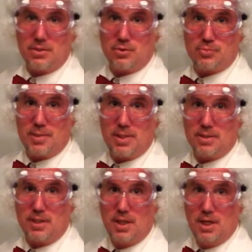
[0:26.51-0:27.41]
who's
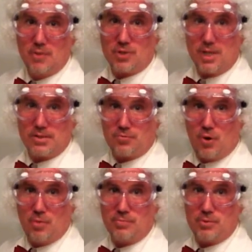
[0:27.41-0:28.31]
being
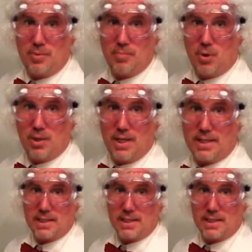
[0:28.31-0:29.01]
transformed to be more like